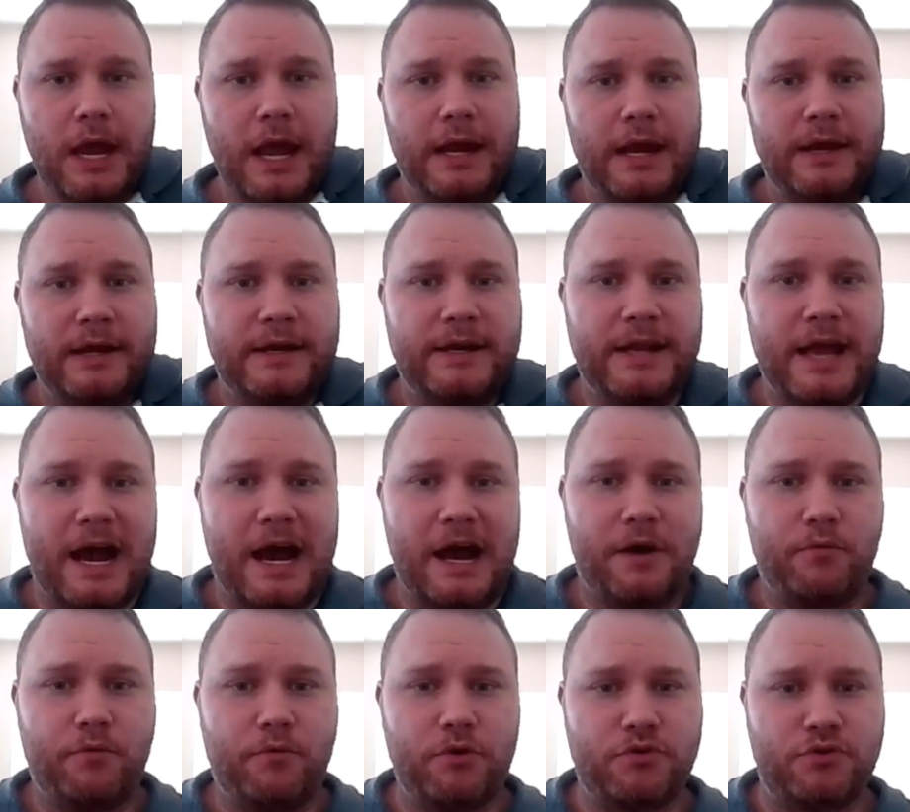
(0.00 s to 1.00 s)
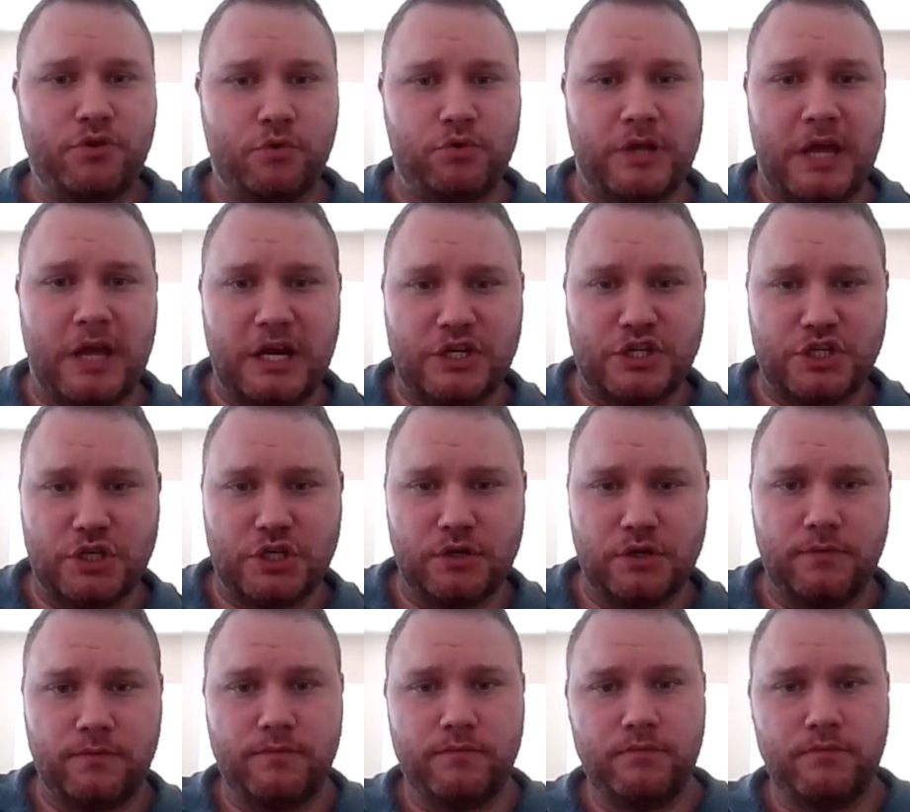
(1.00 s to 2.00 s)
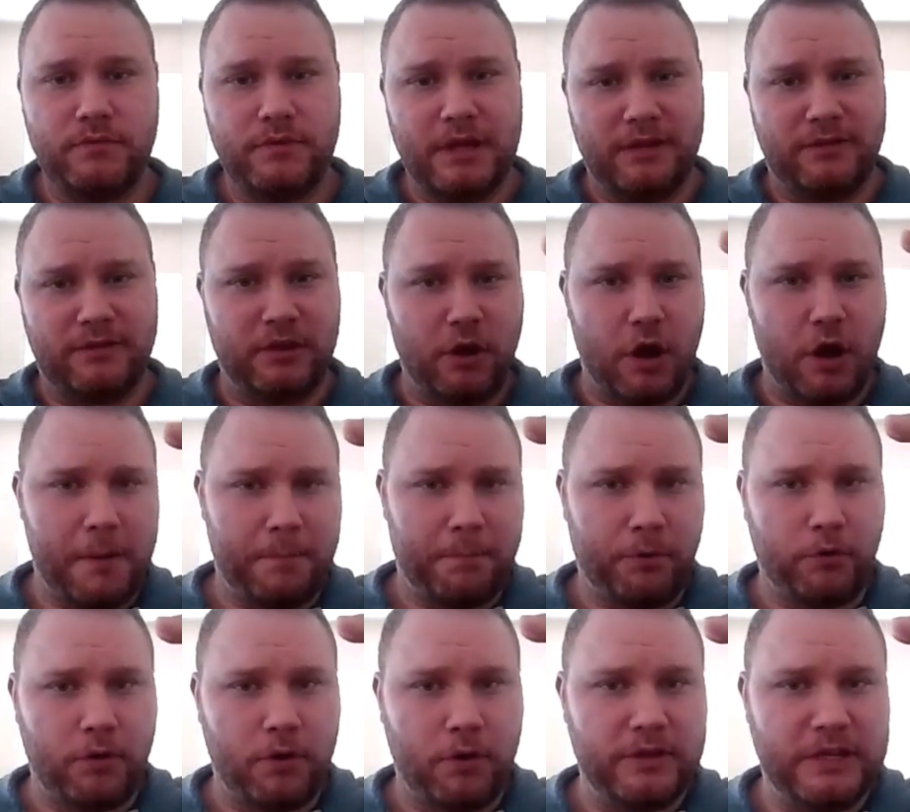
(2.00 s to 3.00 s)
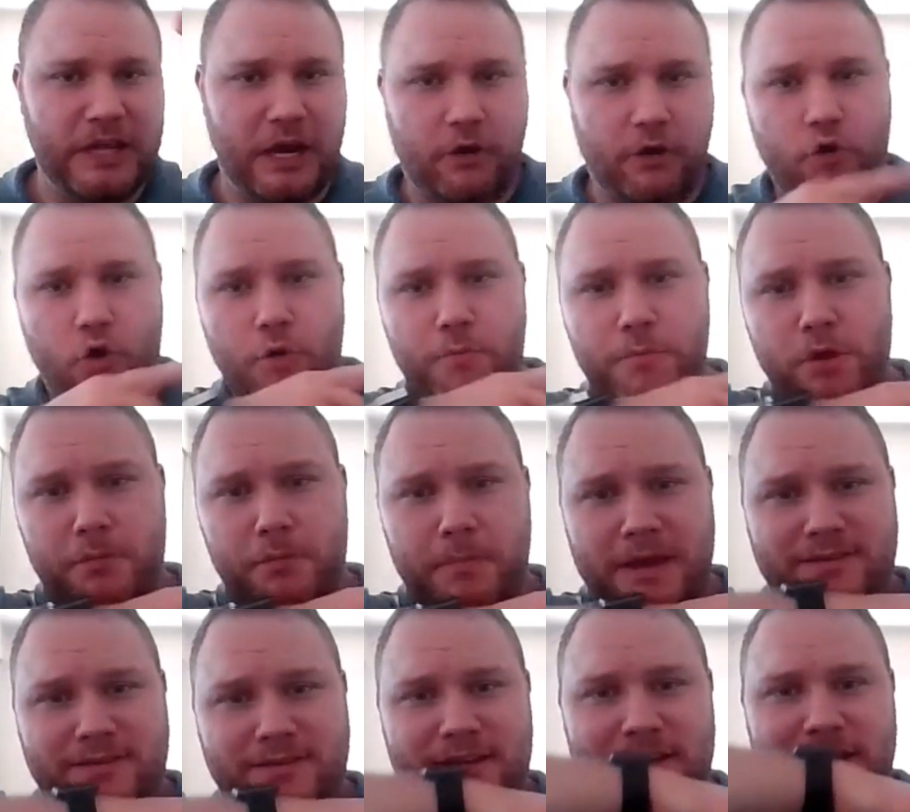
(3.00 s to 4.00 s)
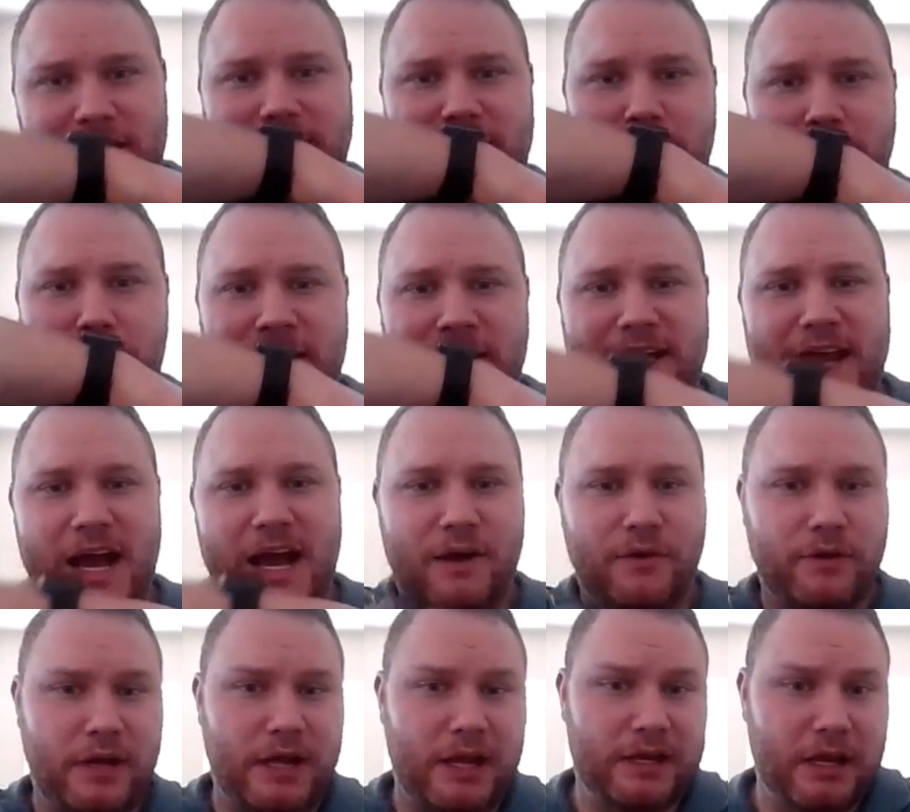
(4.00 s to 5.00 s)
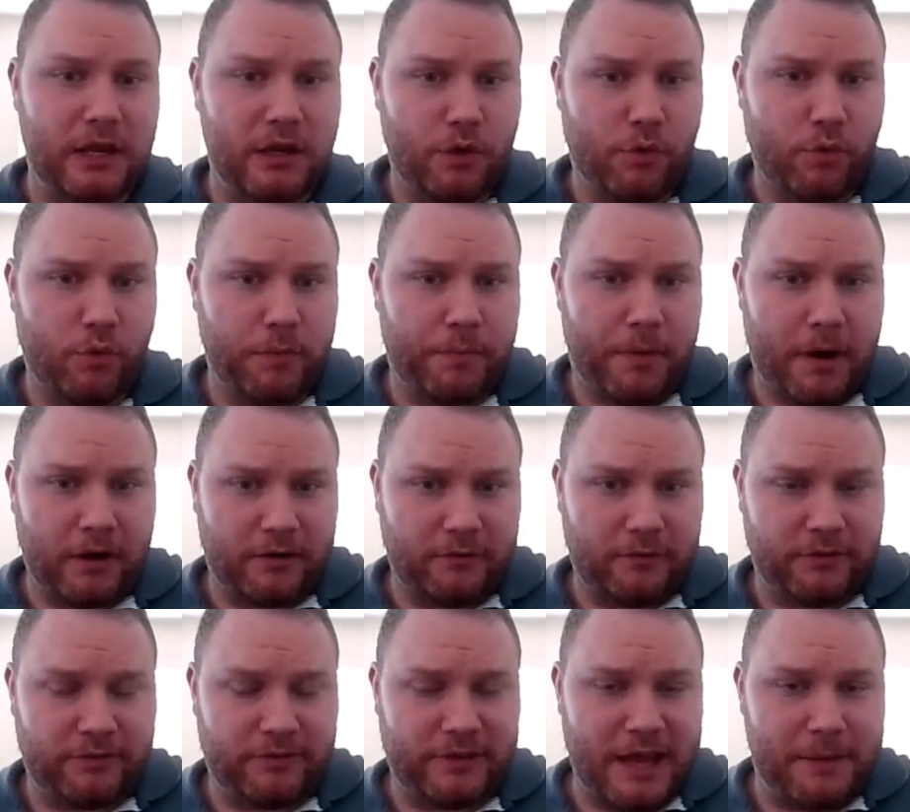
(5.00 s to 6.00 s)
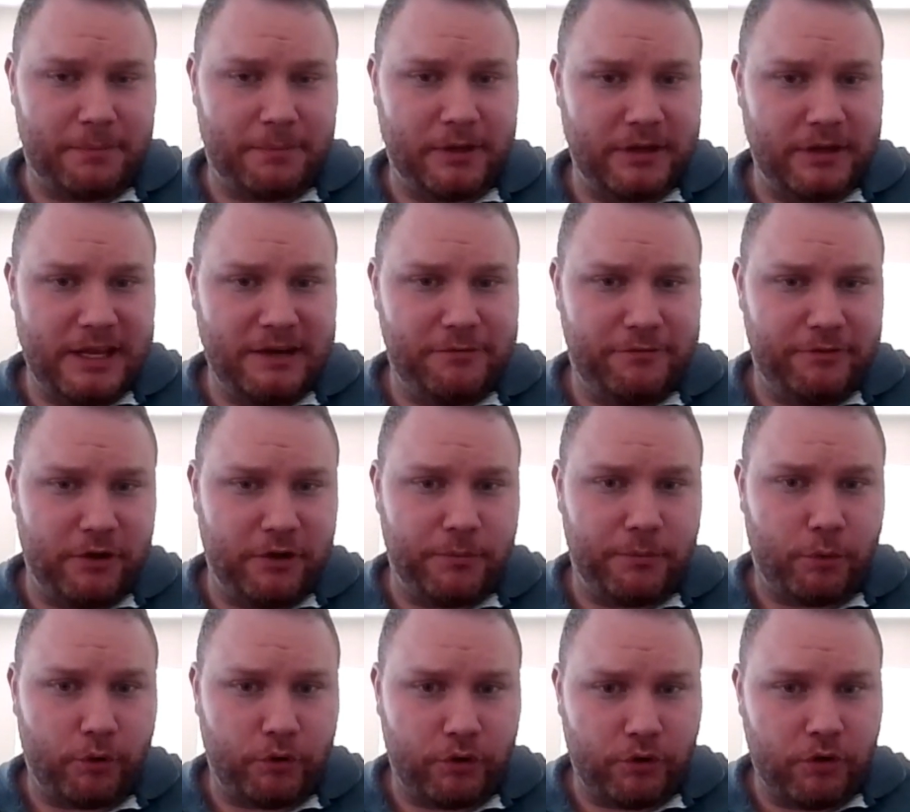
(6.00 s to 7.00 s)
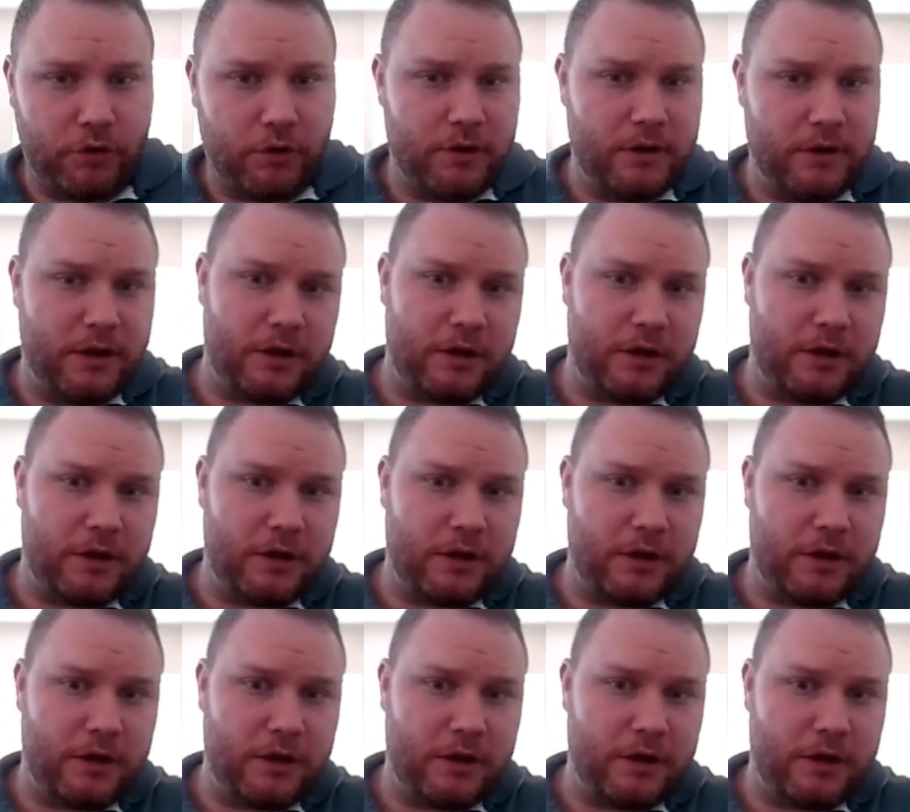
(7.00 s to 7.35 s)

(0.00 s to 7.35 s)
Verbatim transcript: And downwards rotation, that's the upper, the acromion basically tipping down and the lower part of the scapula, inferior border,